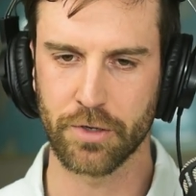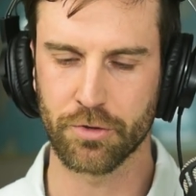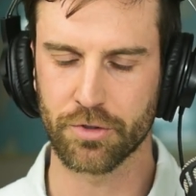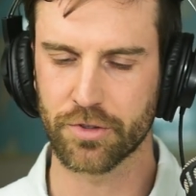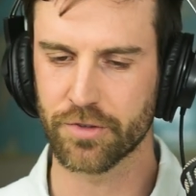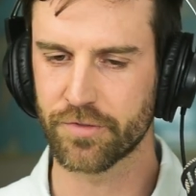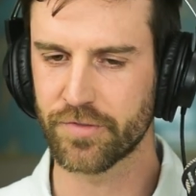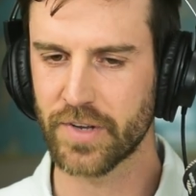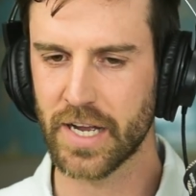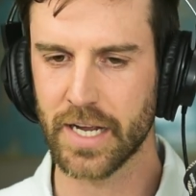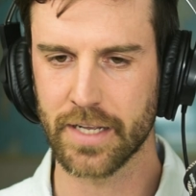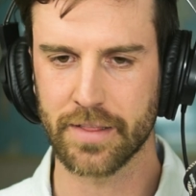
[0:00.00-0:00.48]
It
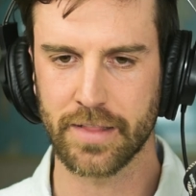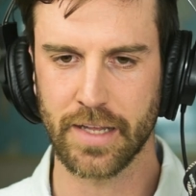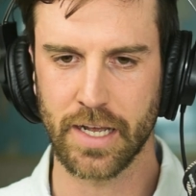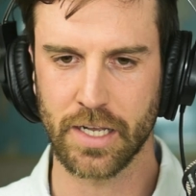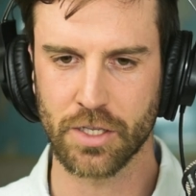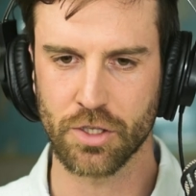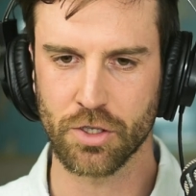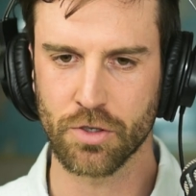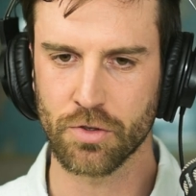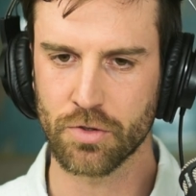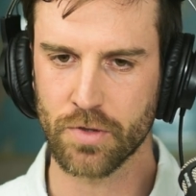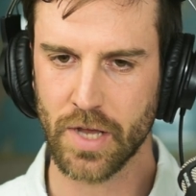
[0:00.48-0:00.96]
was the fact
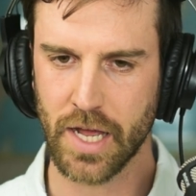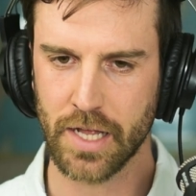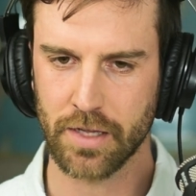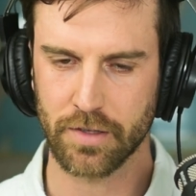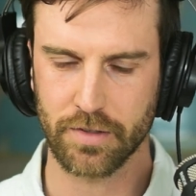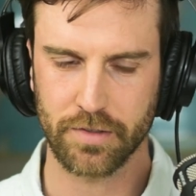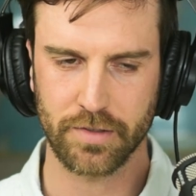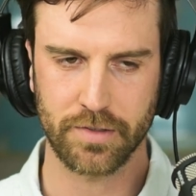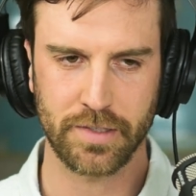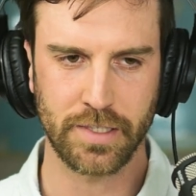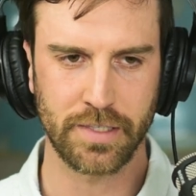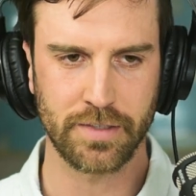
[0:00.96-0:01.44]
that you
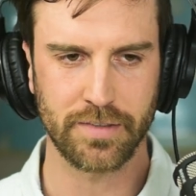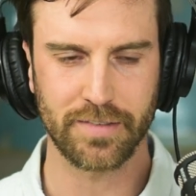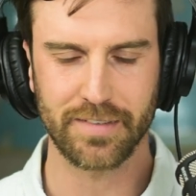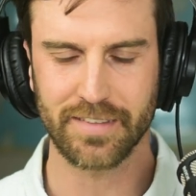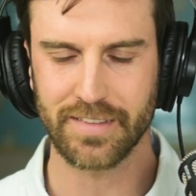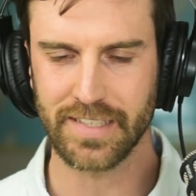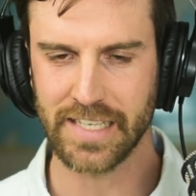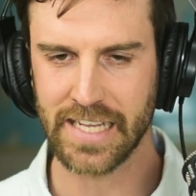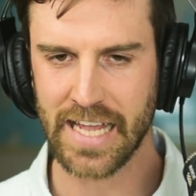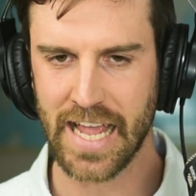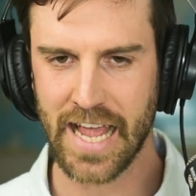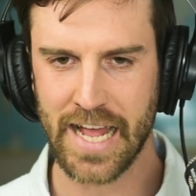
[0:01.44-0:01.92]

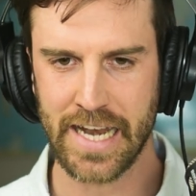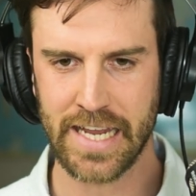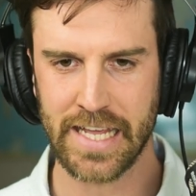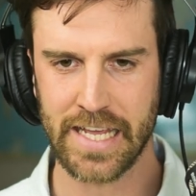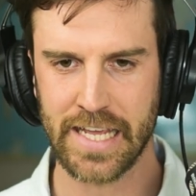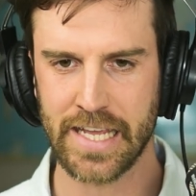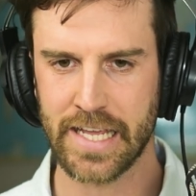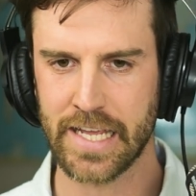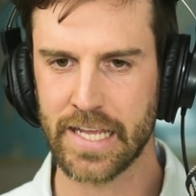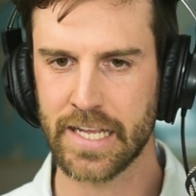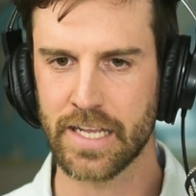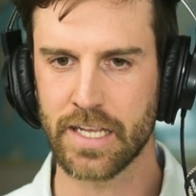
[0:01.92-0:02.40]
didn't see
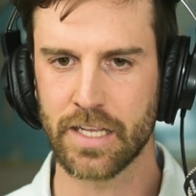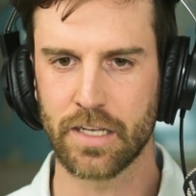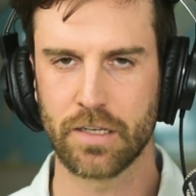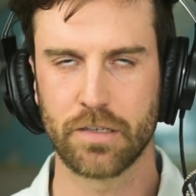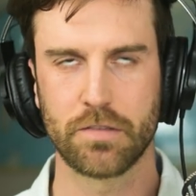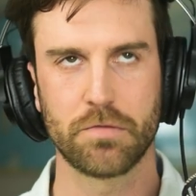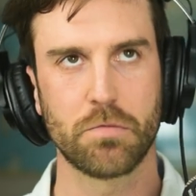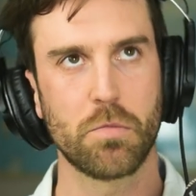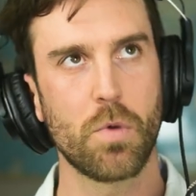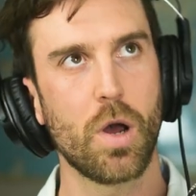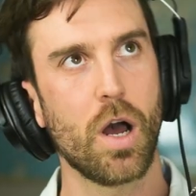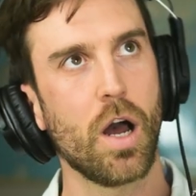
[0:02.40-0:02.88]

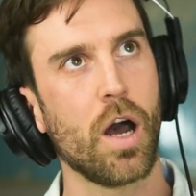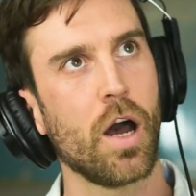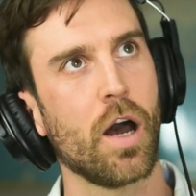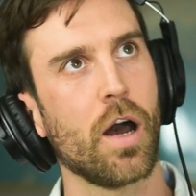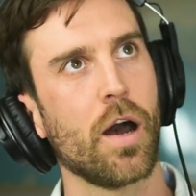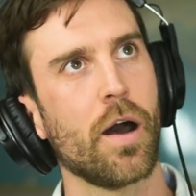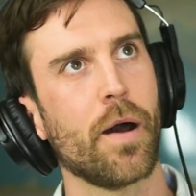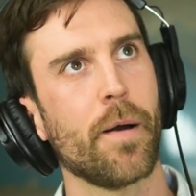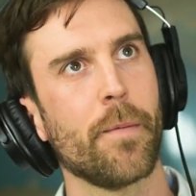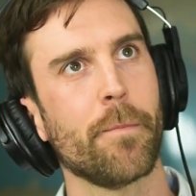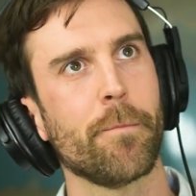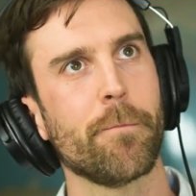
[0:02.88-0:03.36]
any
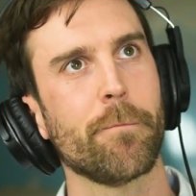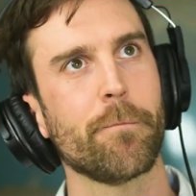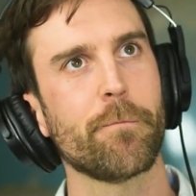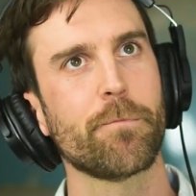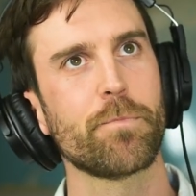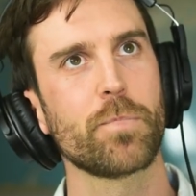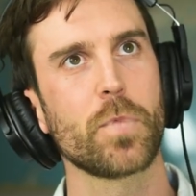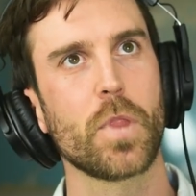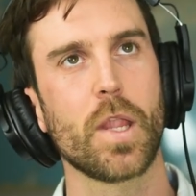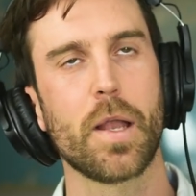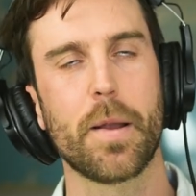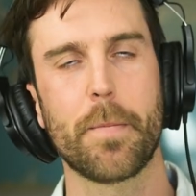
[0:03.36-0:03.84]

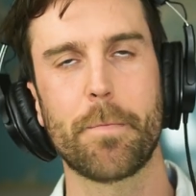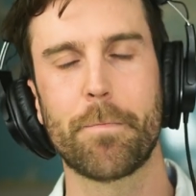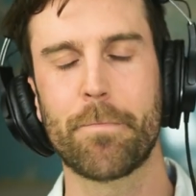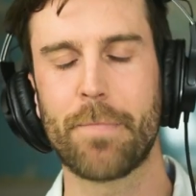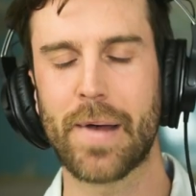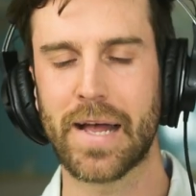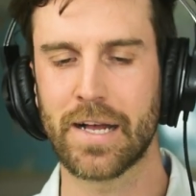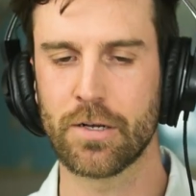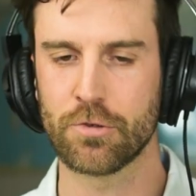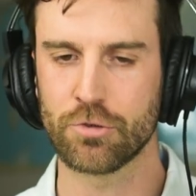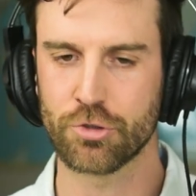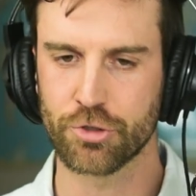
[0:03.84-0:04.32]

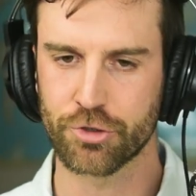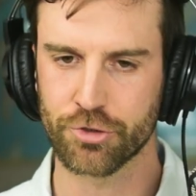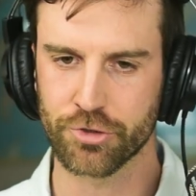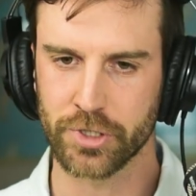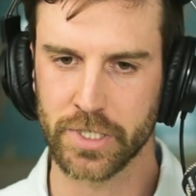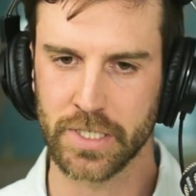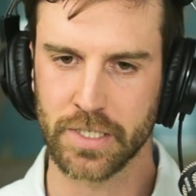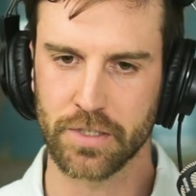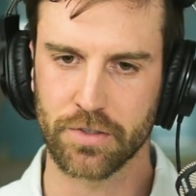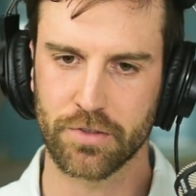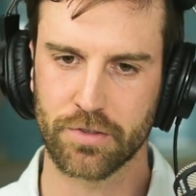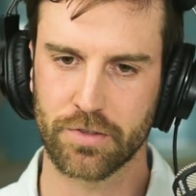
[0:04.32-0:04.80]

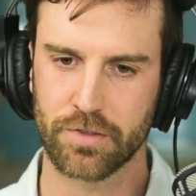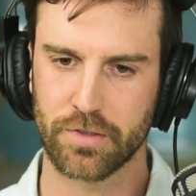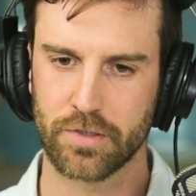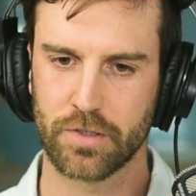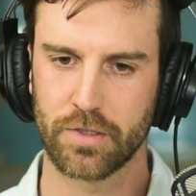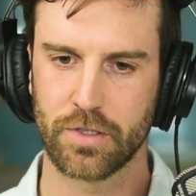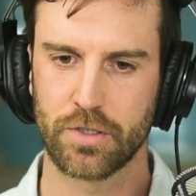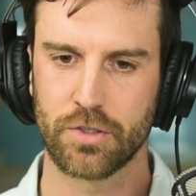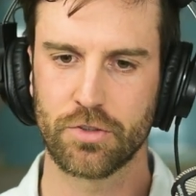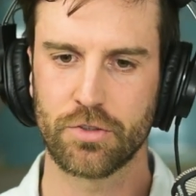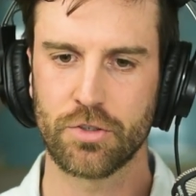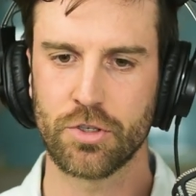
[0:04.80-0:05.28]

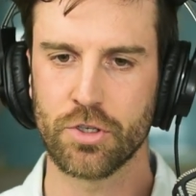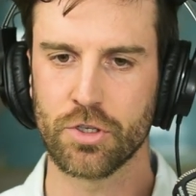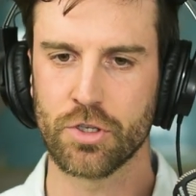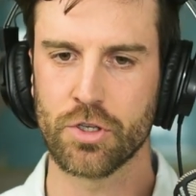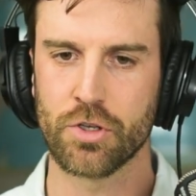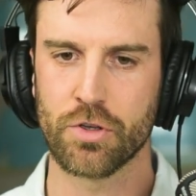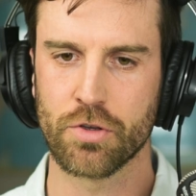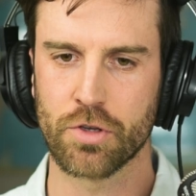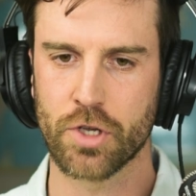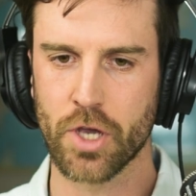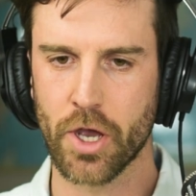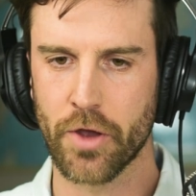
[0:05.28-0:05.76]
boundaries to
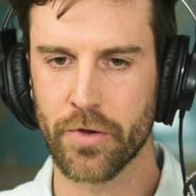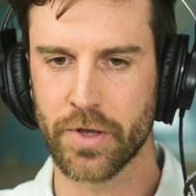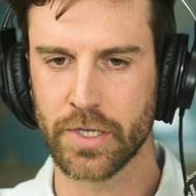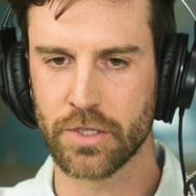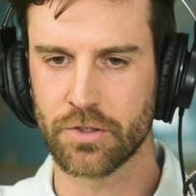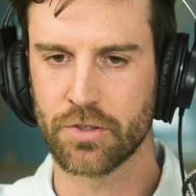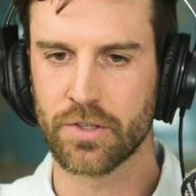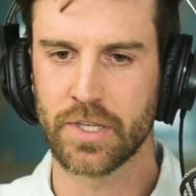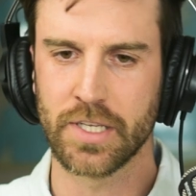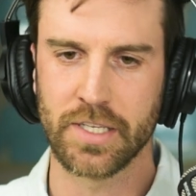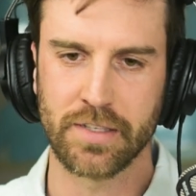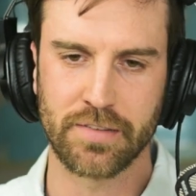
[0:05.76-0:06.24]
you
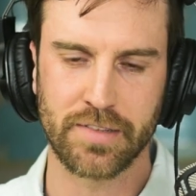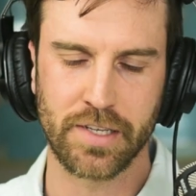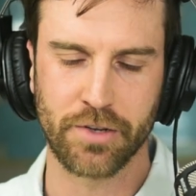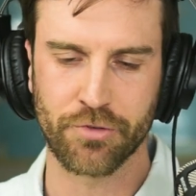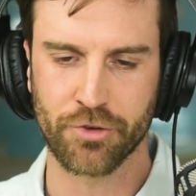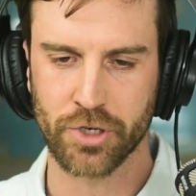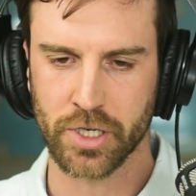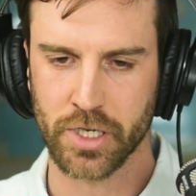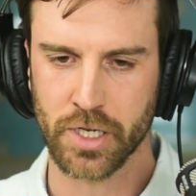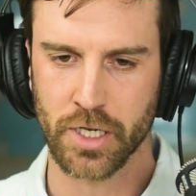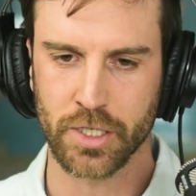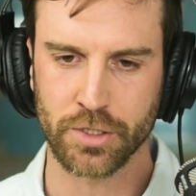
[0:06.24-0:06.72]
going to these
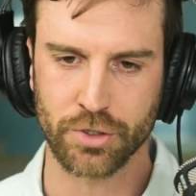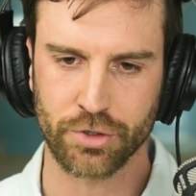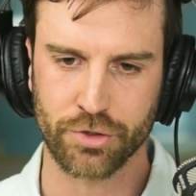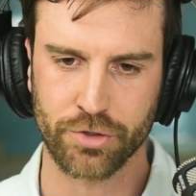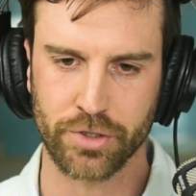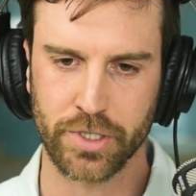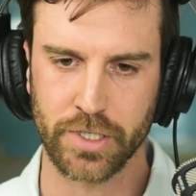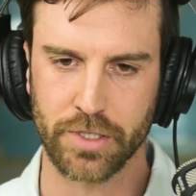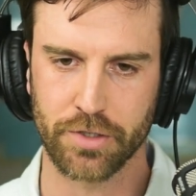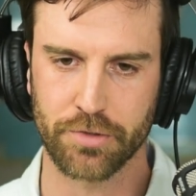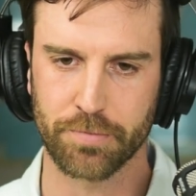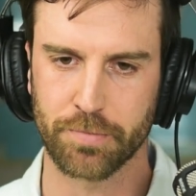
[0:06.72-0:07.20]
different
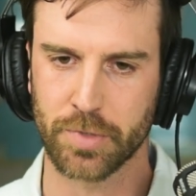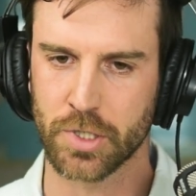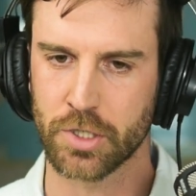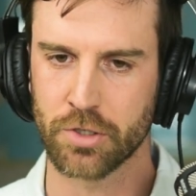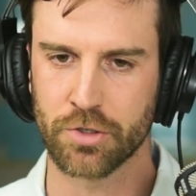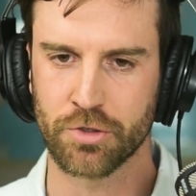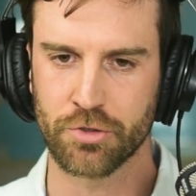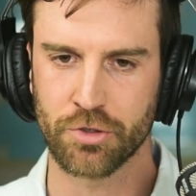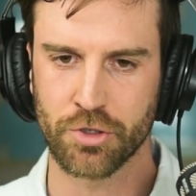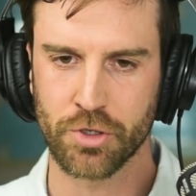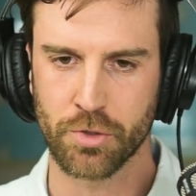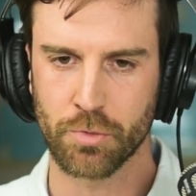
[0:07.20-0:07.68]
countries,
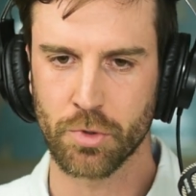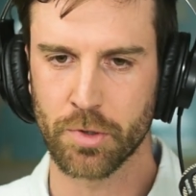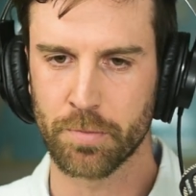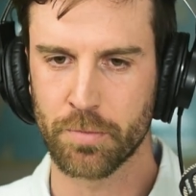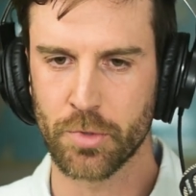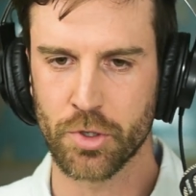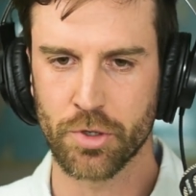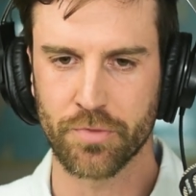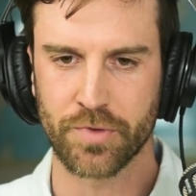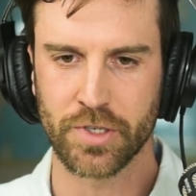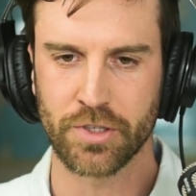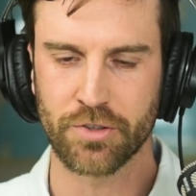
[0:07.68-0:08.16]
because you
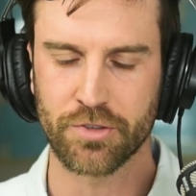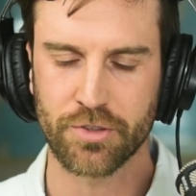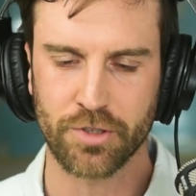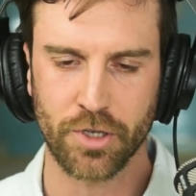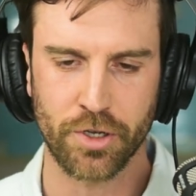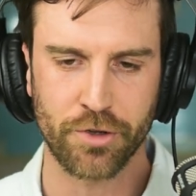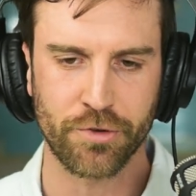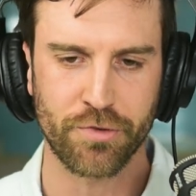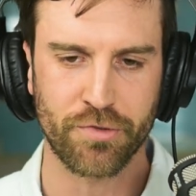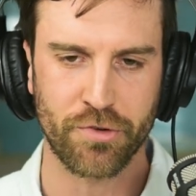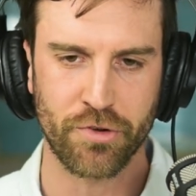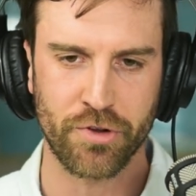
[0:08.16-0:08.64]
were moving
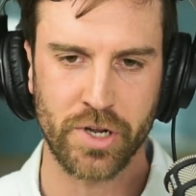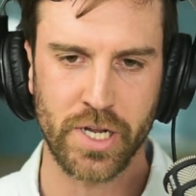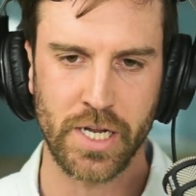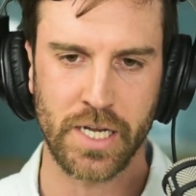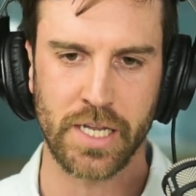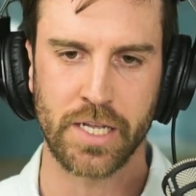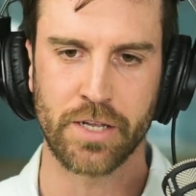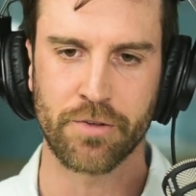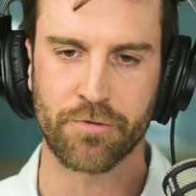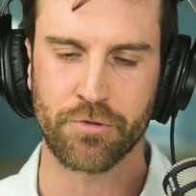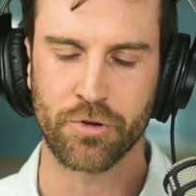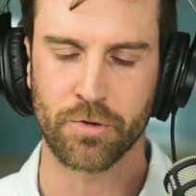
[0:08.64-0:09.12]
so
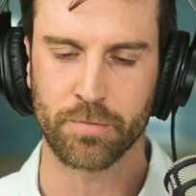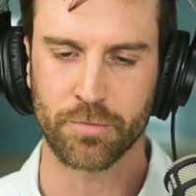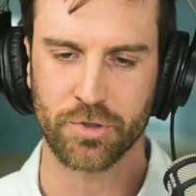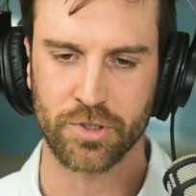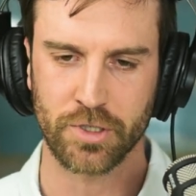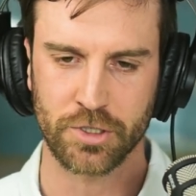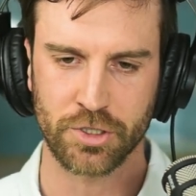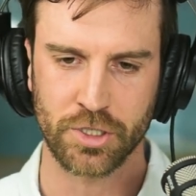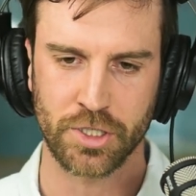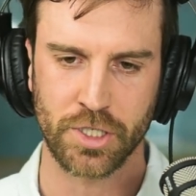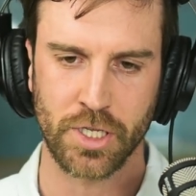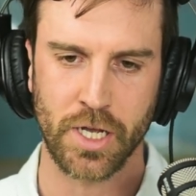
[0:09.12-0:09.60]
freely from
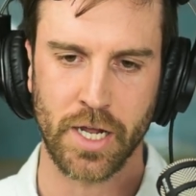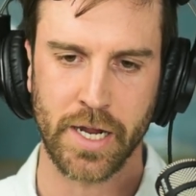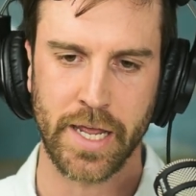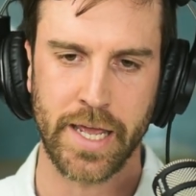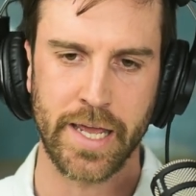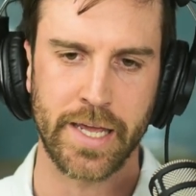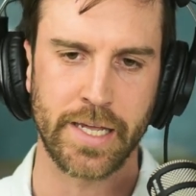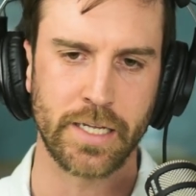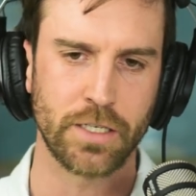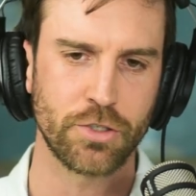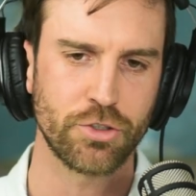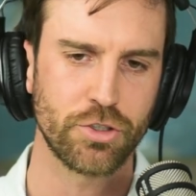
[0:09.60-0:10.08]
such a
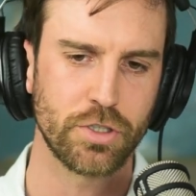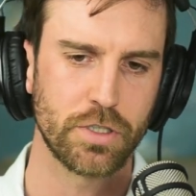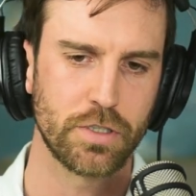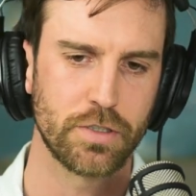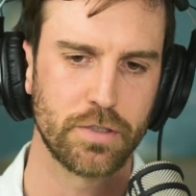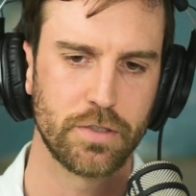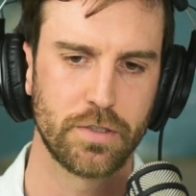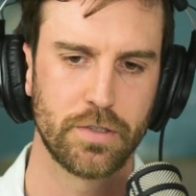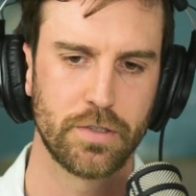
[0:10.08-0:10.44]
young age.